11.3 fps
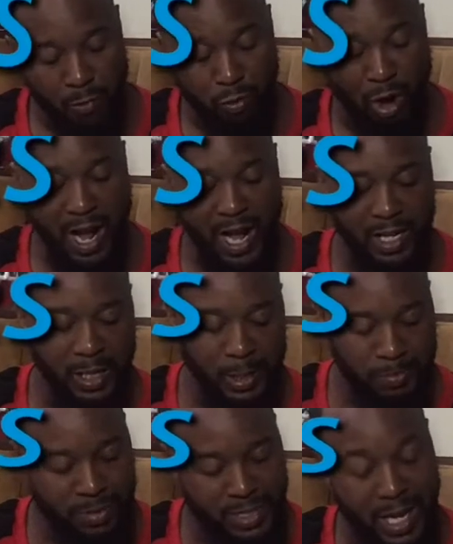
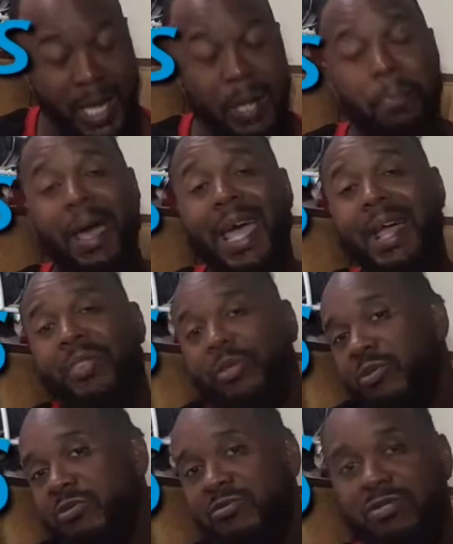Rams and
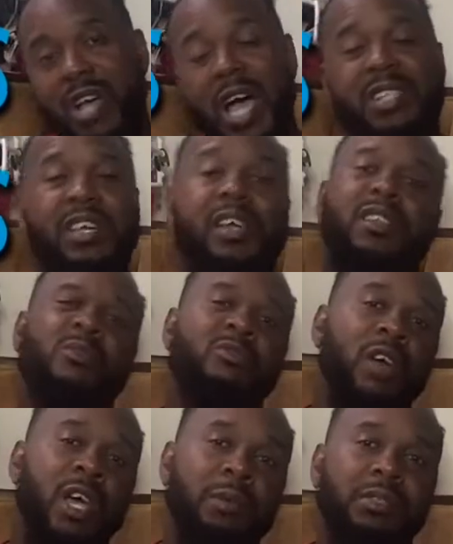Panthers. I take the
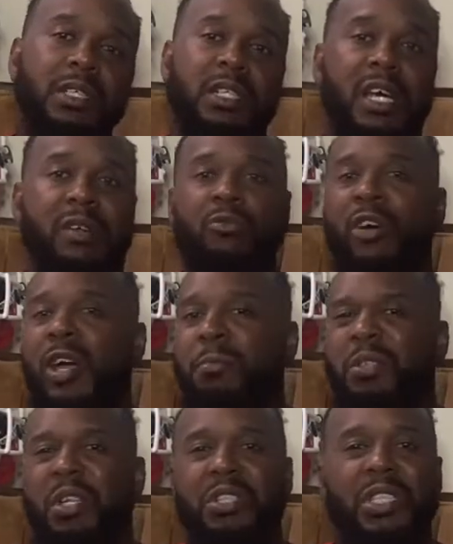Rams in that.
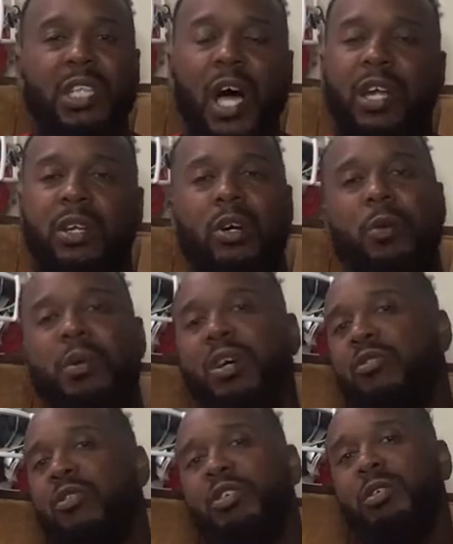Rams are solid all the way
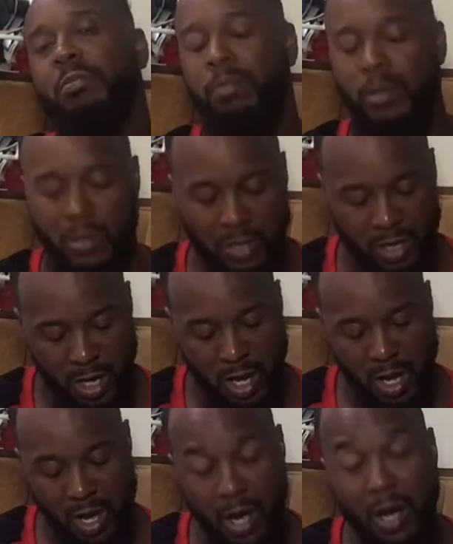across the board.
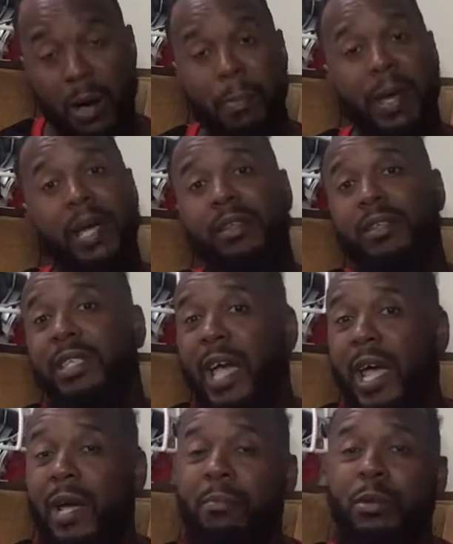Panthers,
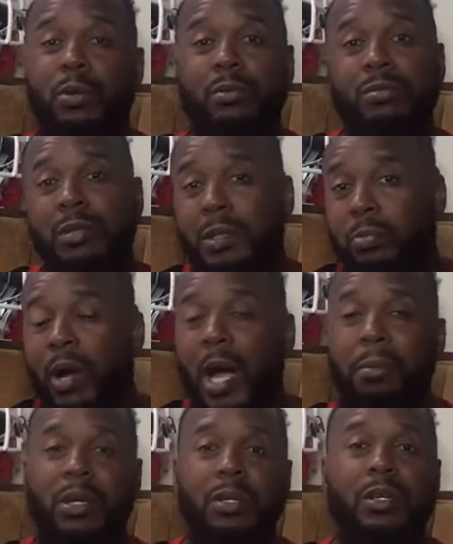Cam Newton is
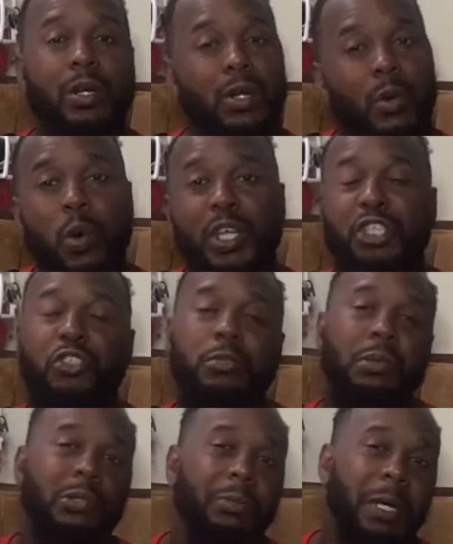probably
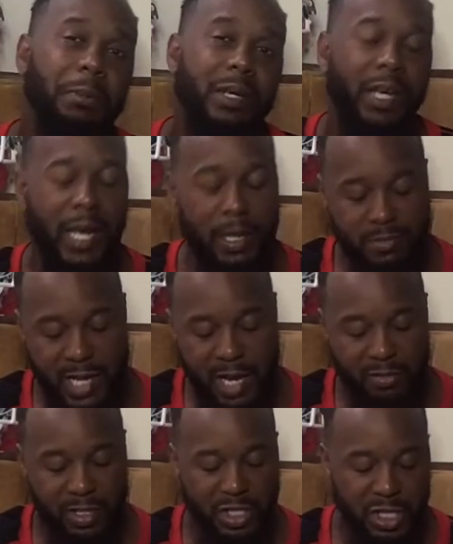questionable, maybe a game
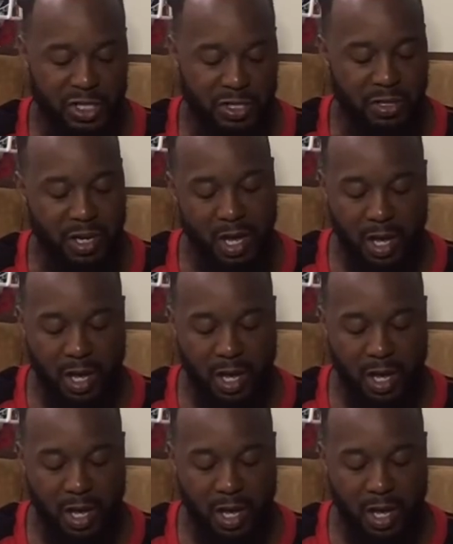time decision.